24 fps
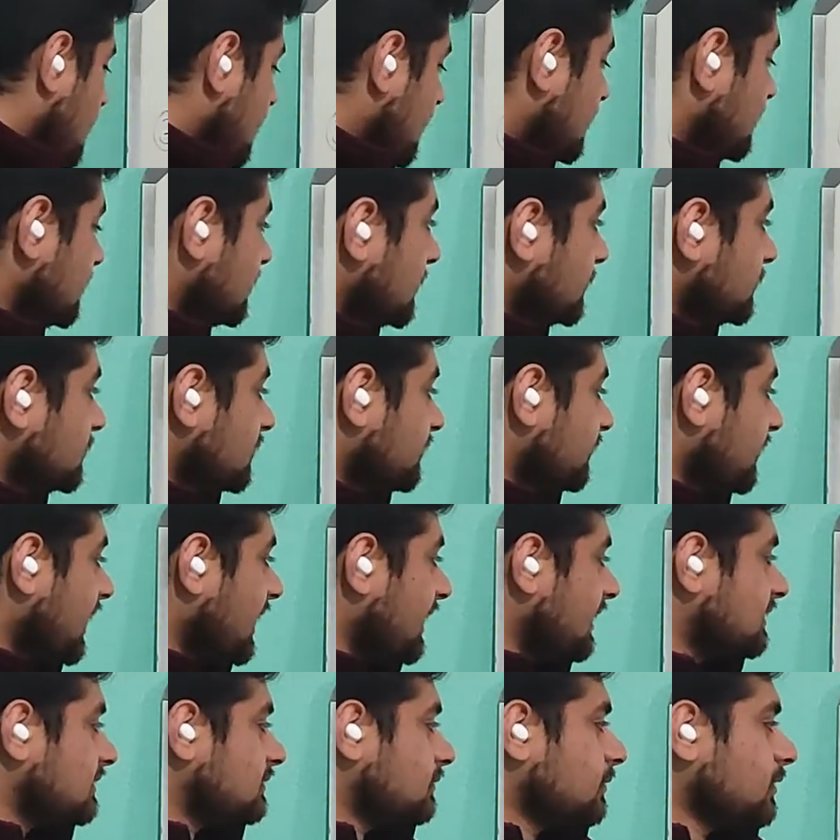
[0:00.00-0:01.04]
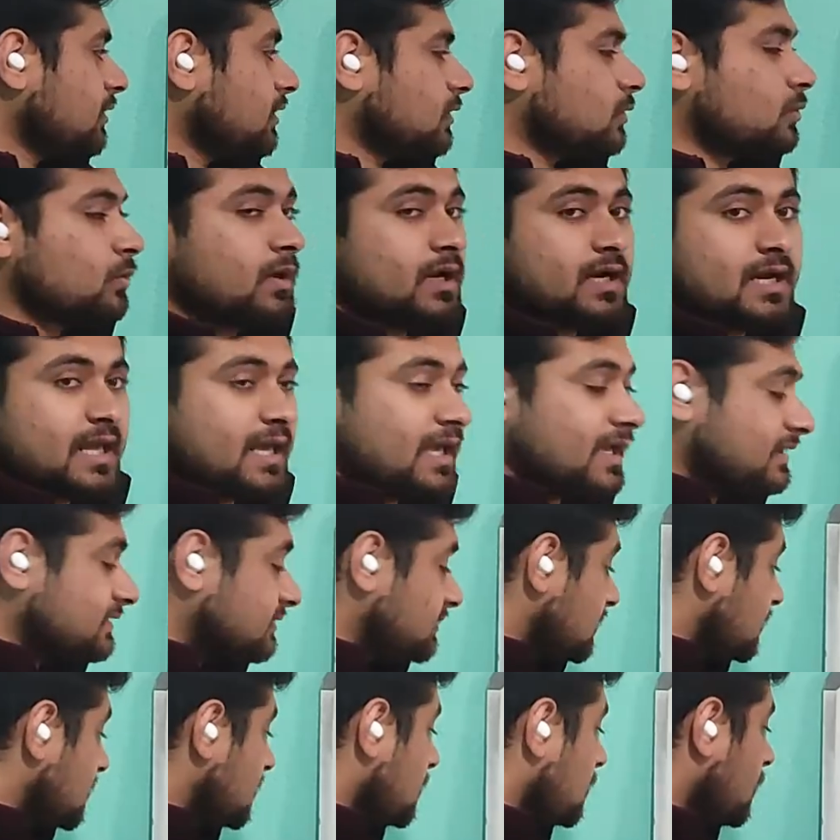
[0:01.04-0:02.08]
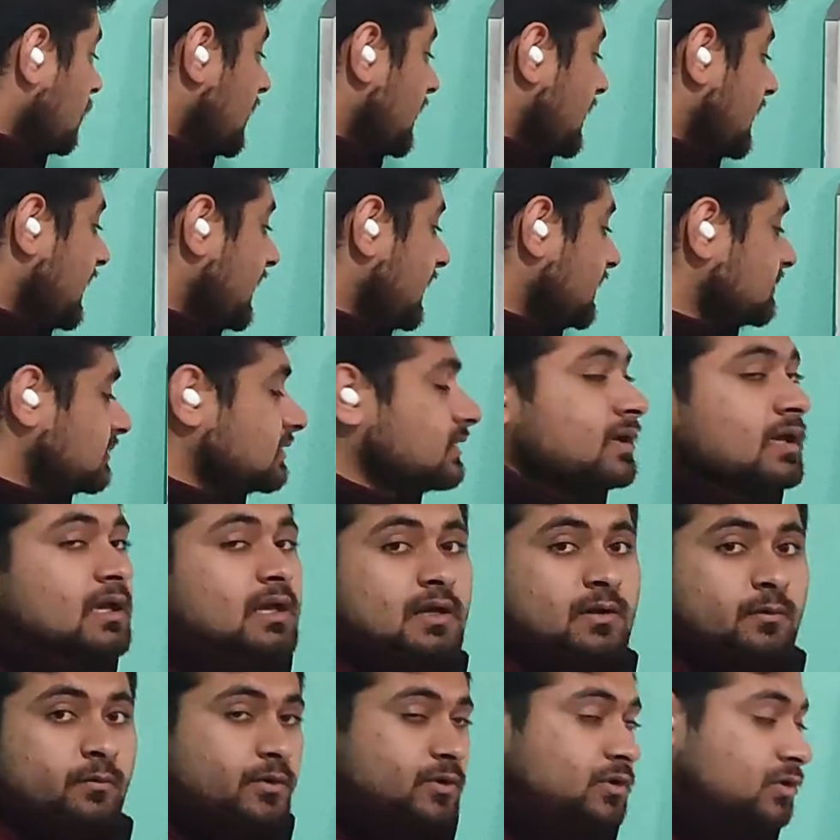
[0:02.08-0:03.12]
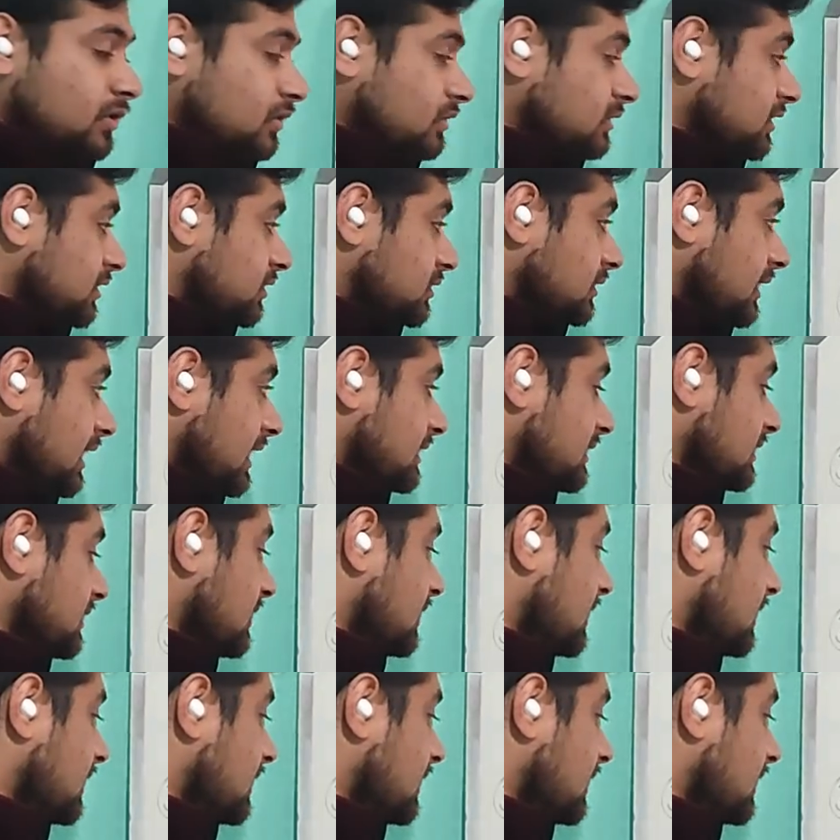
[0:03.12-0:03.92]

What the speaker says: In terms of x, we got 1x, 1x. We do not need to write it